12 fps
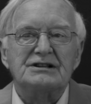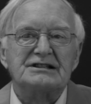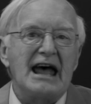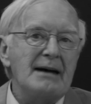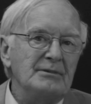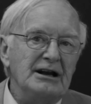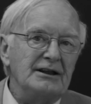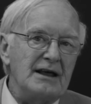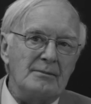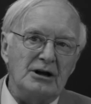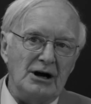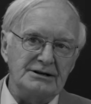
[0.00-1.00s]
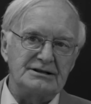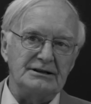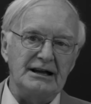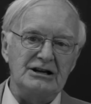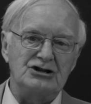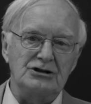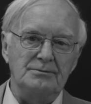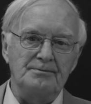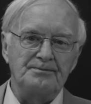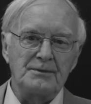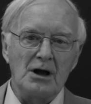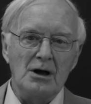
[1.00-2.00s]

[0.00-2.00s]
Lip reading: examining them in isolation.